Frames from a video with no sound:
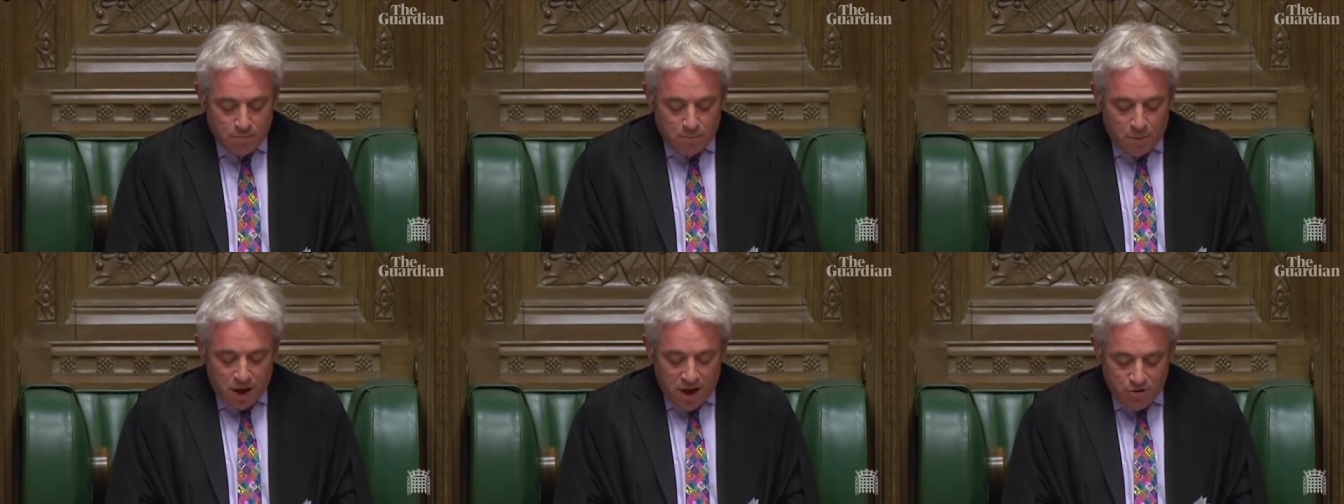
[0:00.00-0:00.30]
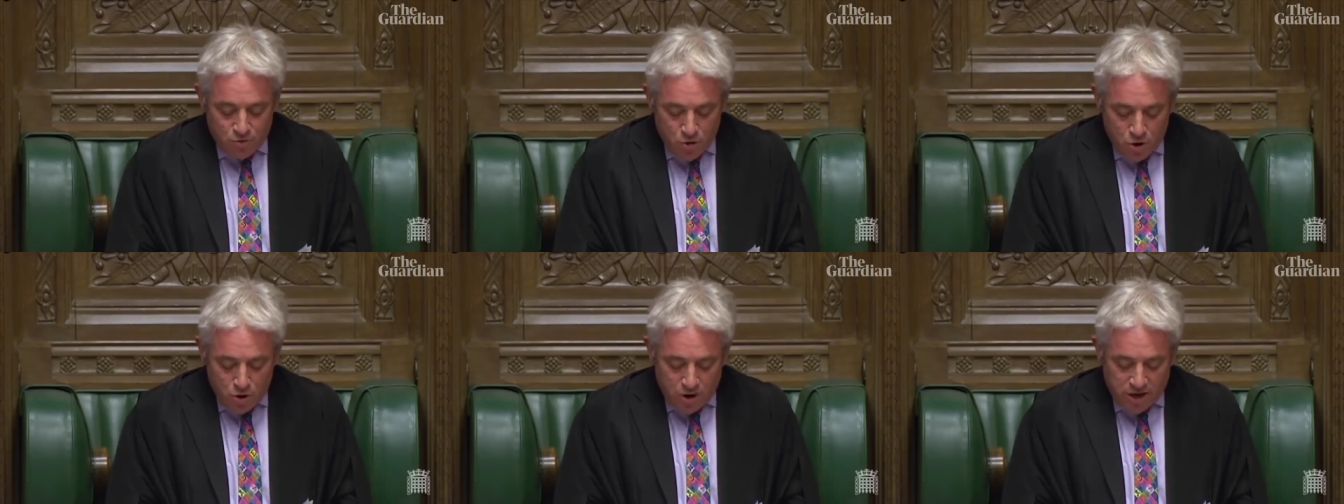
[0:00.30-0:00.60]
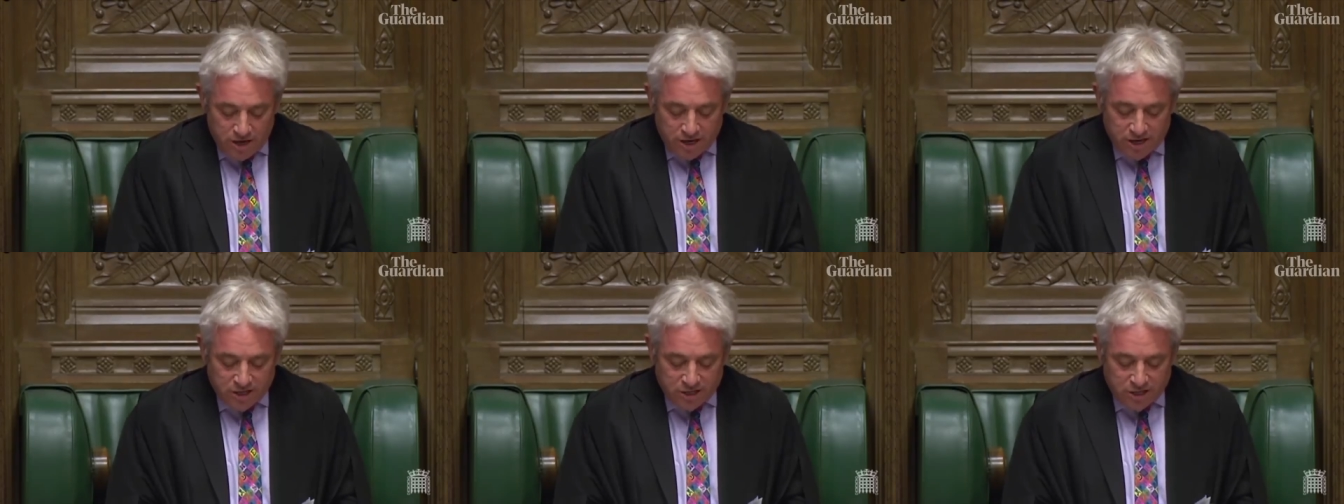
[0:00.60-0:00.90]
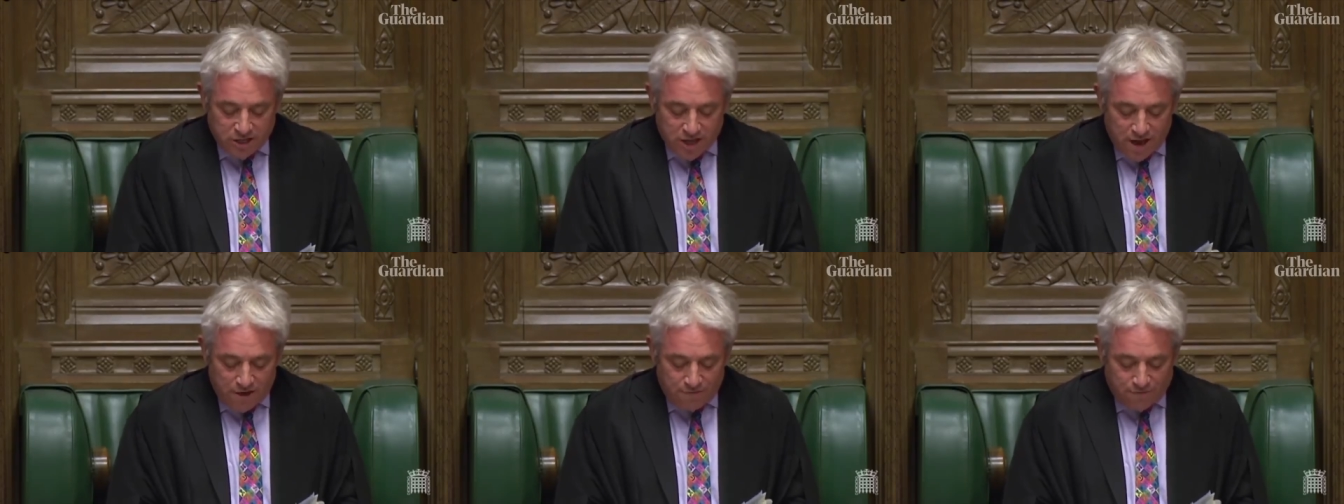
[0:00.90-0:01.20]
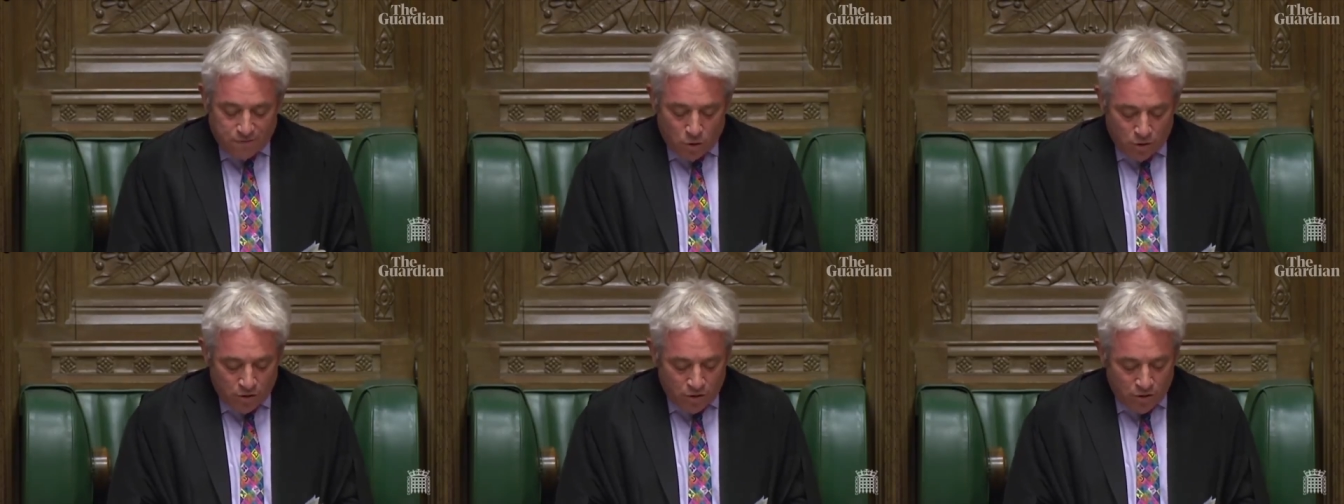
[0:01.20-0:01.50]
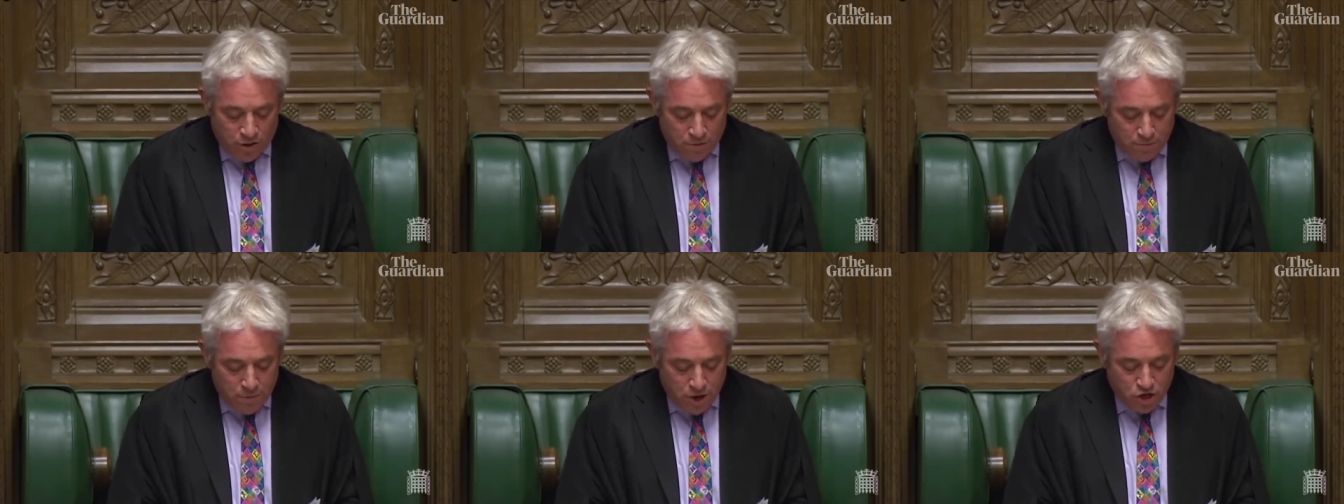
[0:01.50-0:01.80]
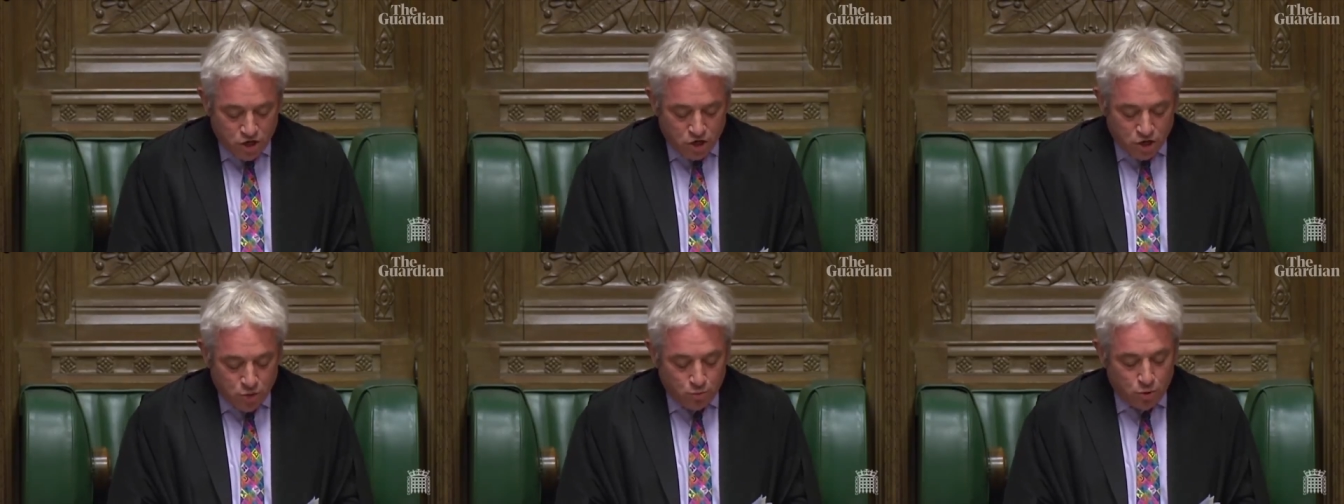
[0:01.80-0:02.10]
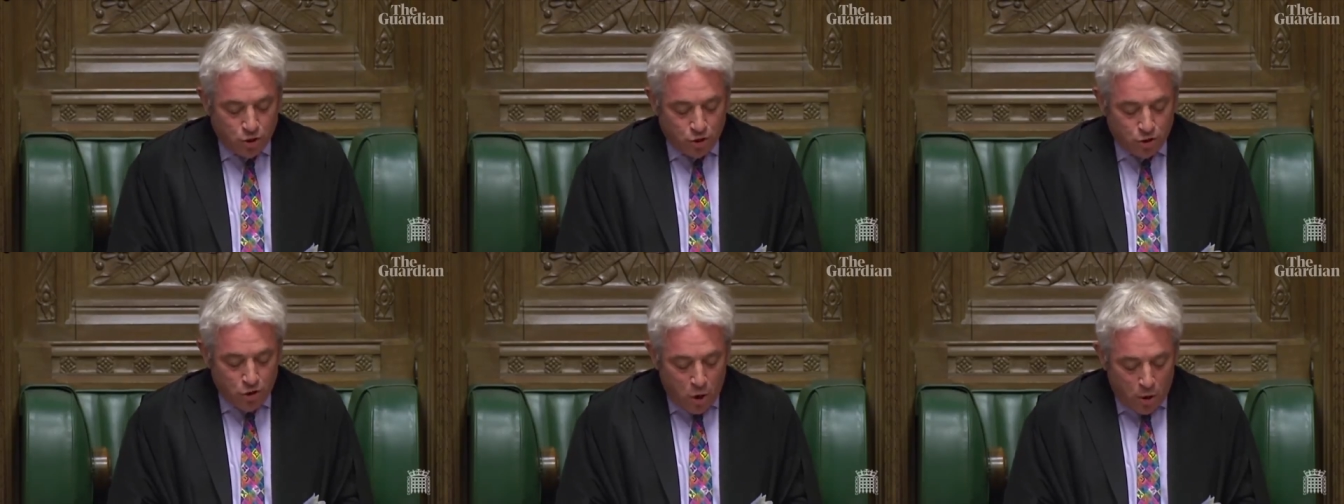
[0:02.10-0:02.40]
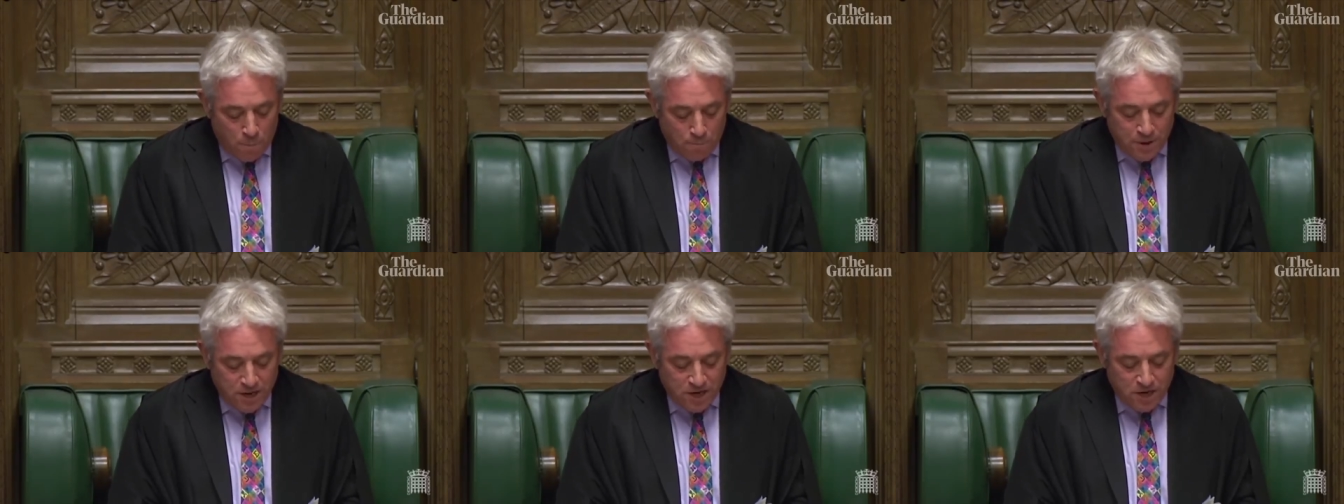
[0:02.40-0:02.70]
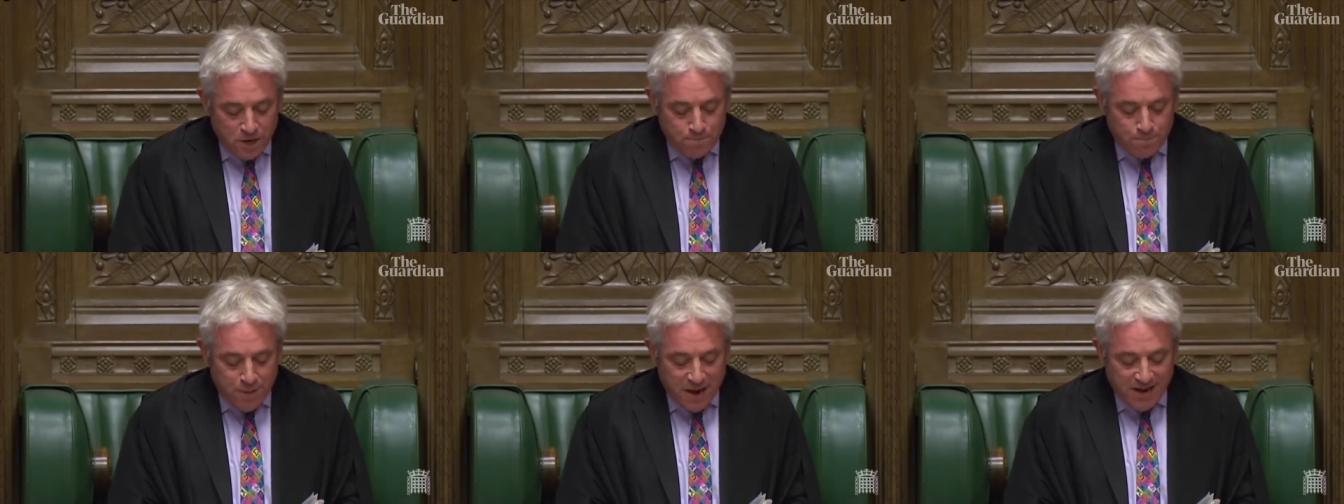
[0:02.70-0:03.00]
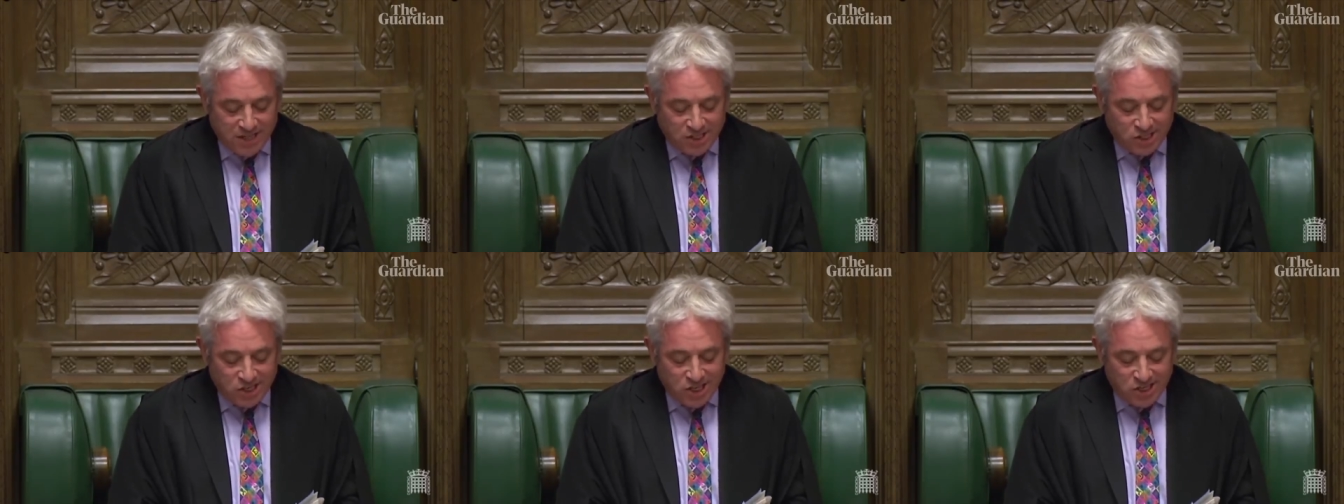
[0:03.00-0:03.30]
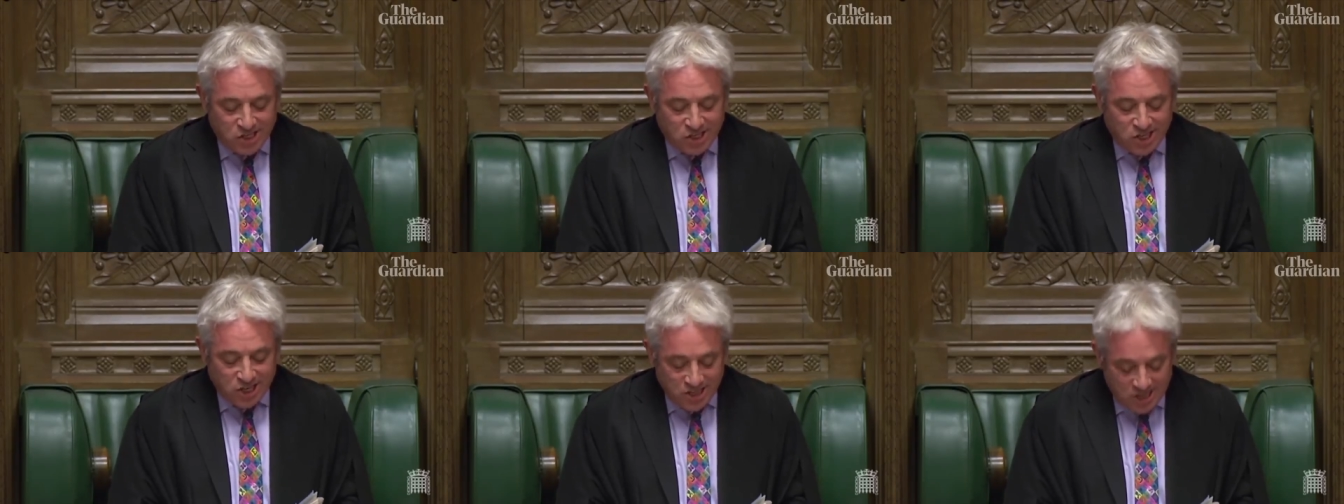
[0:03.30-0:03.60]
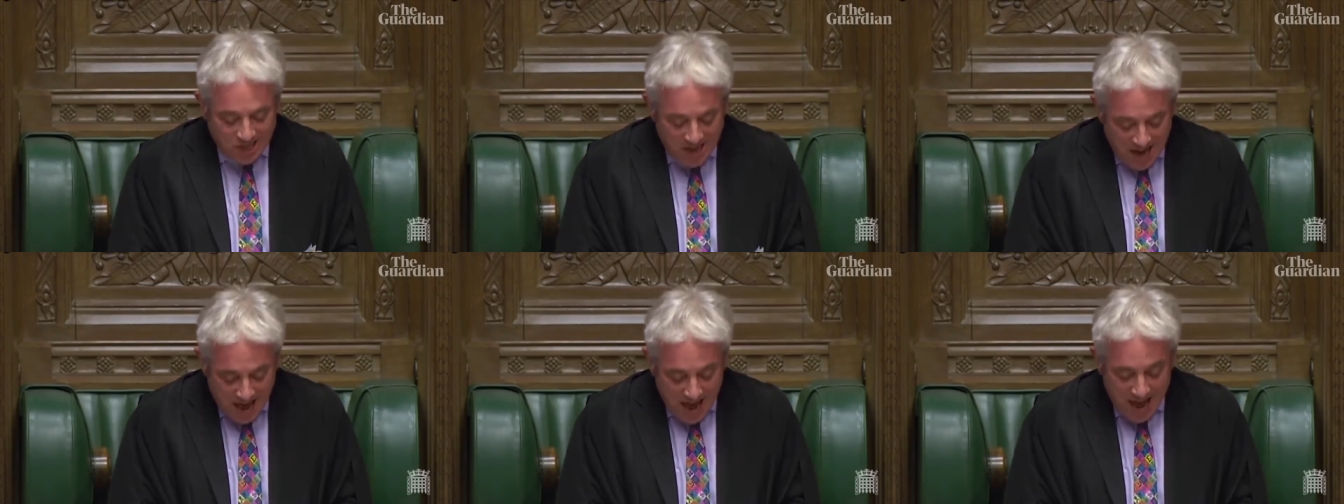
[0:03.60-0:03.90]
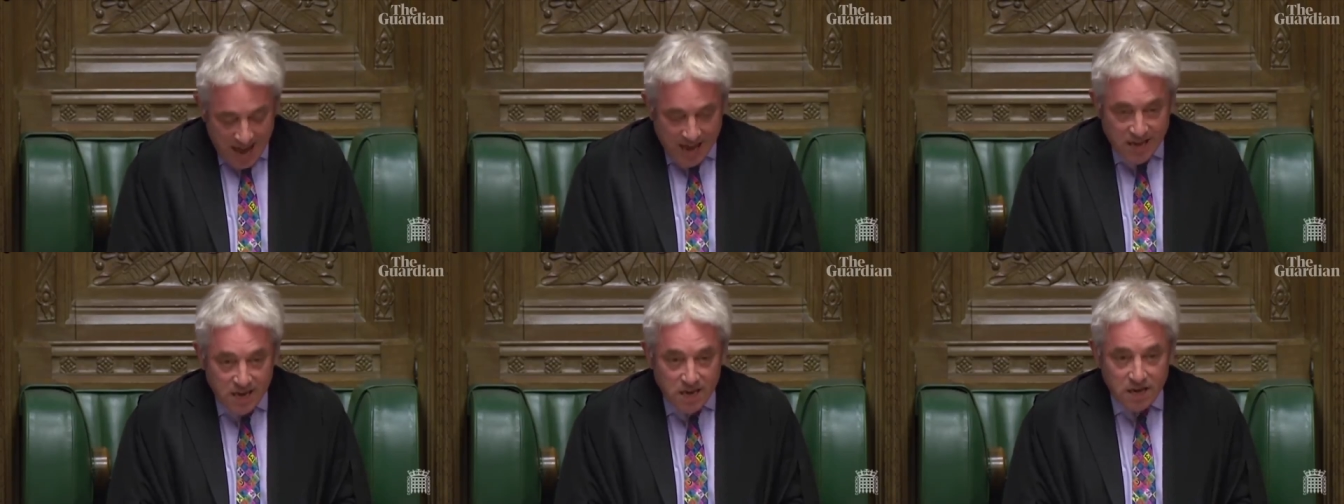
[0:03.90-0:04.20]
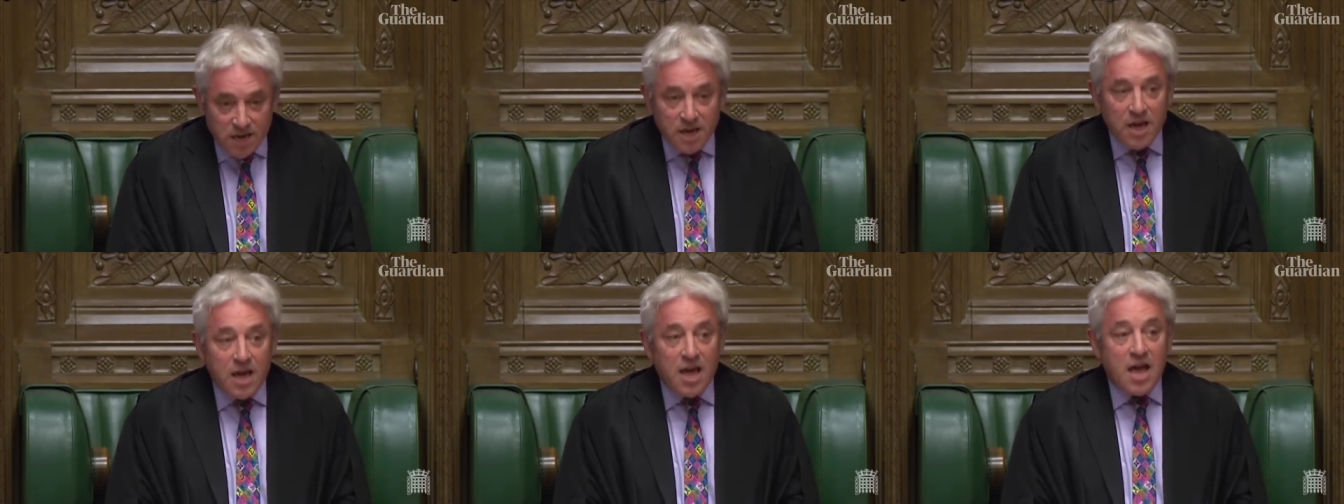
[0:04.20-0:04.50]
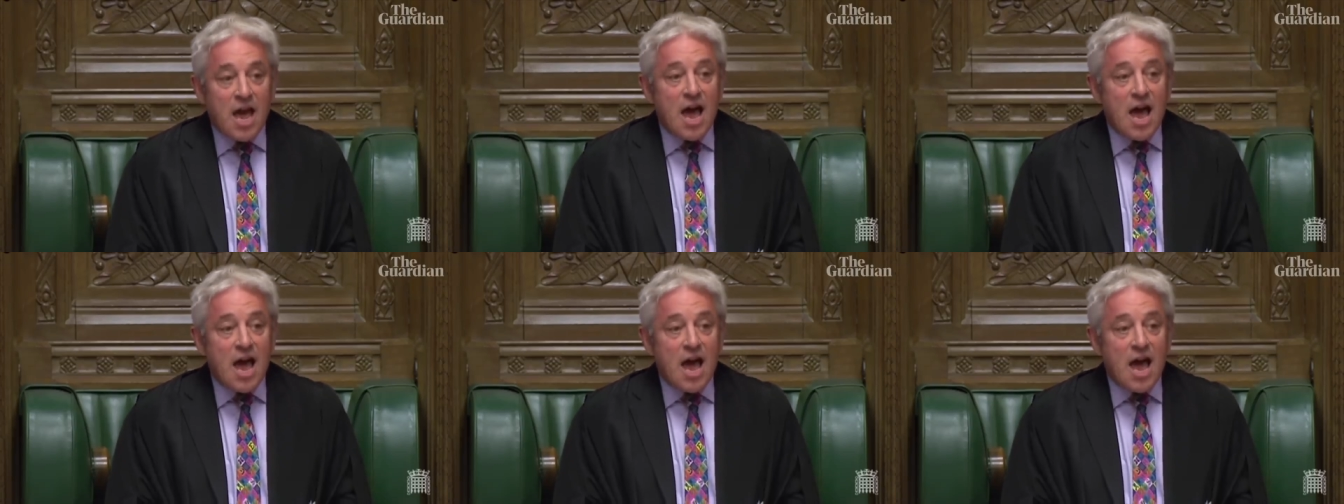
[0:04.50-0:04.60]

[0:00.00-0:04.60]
My ruling is therefore that the motion will not be debated today,